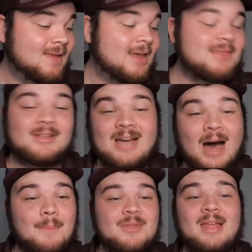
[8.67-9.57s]
In the
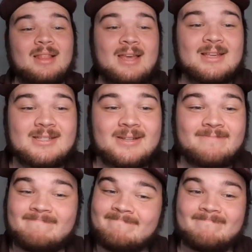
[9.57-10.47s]
top of that list,
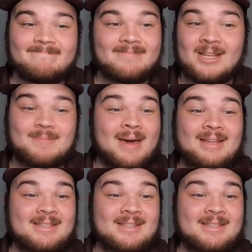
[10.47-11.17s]
it's Micah